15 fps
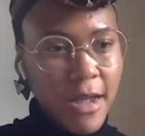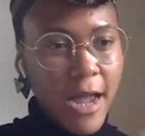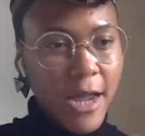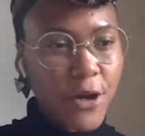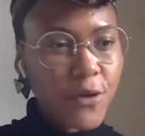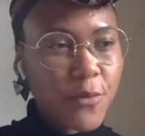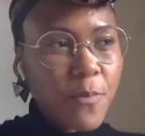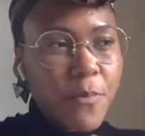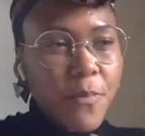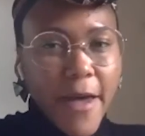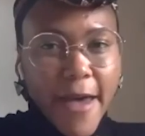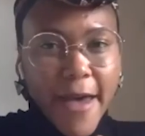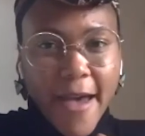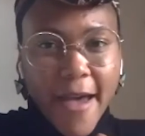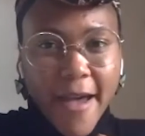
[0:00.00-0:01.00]
I couldn't
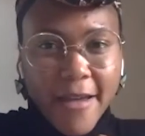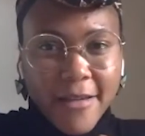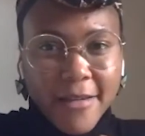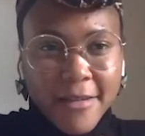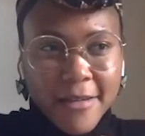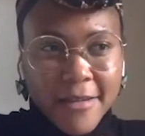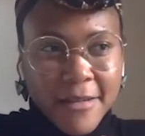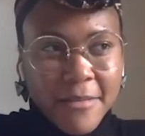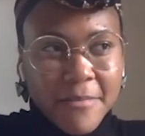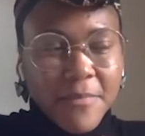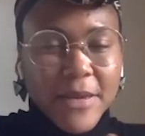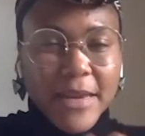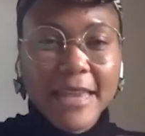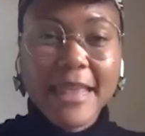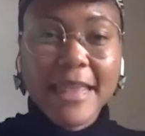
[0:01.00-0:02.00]
bear
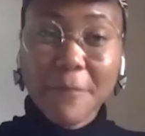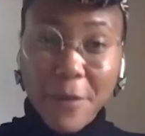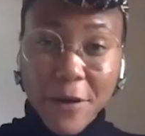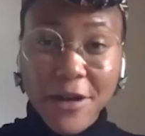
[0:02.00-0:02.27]
being that